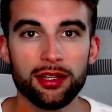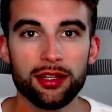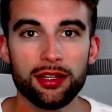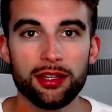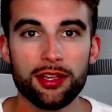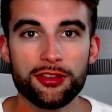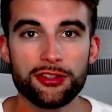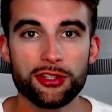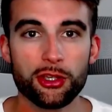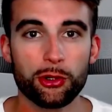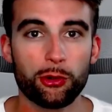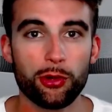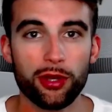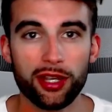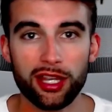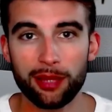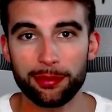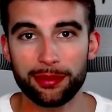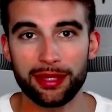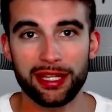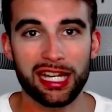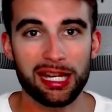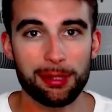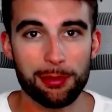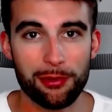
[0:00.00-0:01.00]
So quick
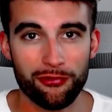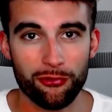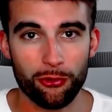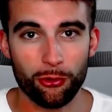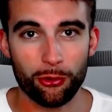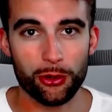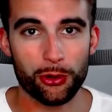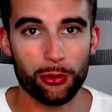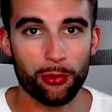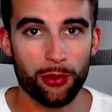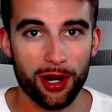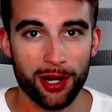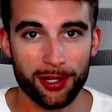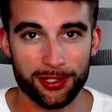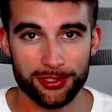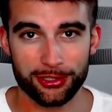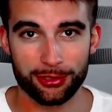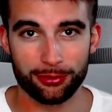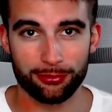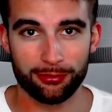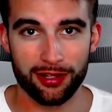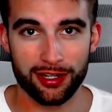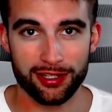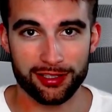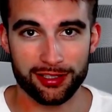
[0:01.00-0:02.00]
update here before we watch
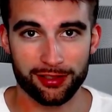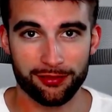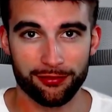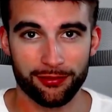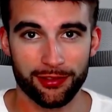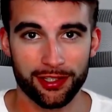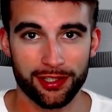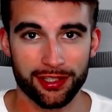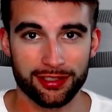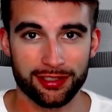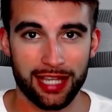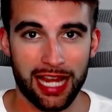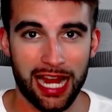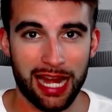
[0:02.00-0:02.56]
the rest of this.